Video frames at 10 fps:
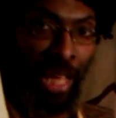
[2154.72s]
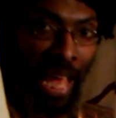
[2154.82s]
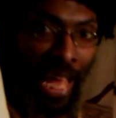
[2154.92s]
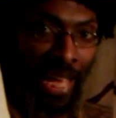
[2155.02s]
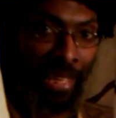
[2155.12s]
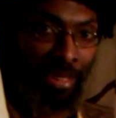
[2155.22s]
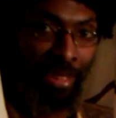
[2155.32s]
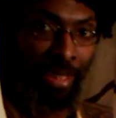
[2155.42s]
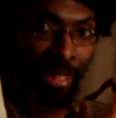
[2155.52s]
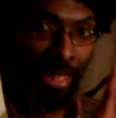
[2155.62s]
as
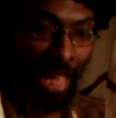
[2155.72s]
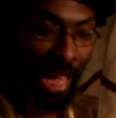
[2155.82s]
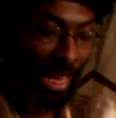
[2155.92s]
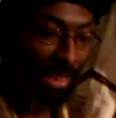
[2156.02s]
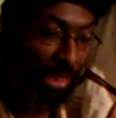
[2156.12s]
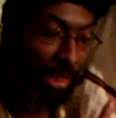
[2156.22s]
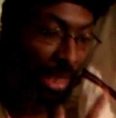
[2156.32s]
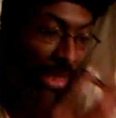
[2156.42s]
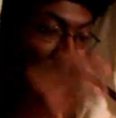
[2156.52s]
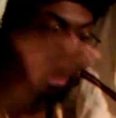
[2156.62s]
gods.
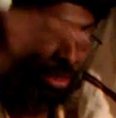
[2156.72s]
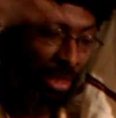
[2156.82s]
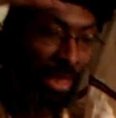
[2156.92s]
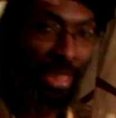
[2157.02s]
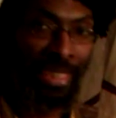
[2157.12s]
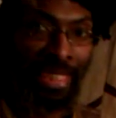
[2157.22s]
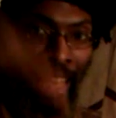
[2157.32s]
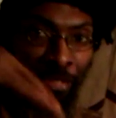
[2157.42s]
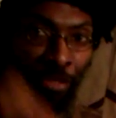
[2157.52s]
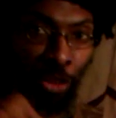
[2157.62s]
And this is a
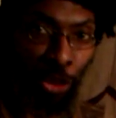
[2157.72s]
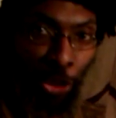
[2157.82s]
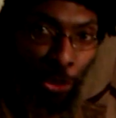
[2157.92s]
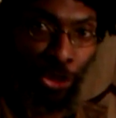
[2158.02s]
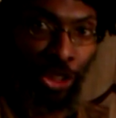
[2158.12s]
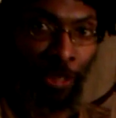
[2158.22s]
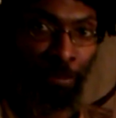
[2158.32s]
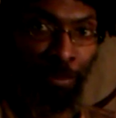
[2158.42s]
devolution,